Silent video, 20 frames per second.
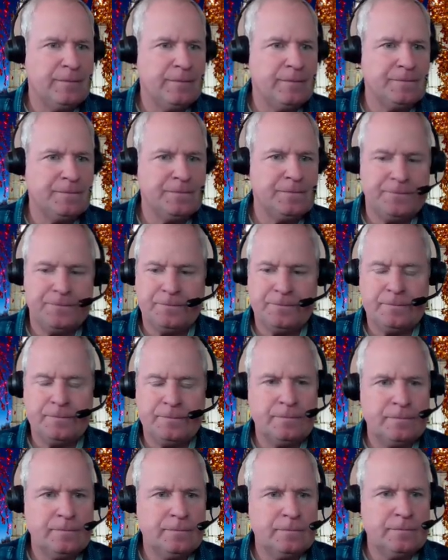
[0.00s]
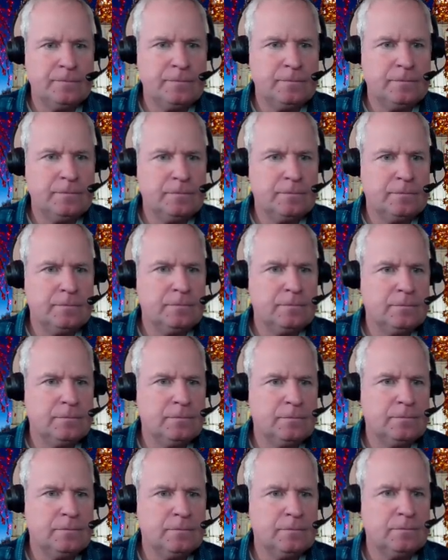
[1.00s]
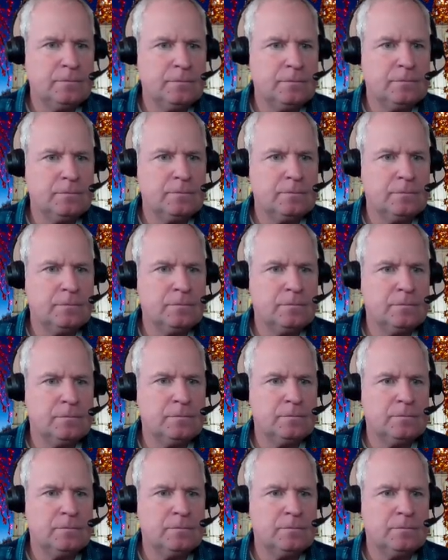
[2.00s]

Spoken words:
(no one is talking)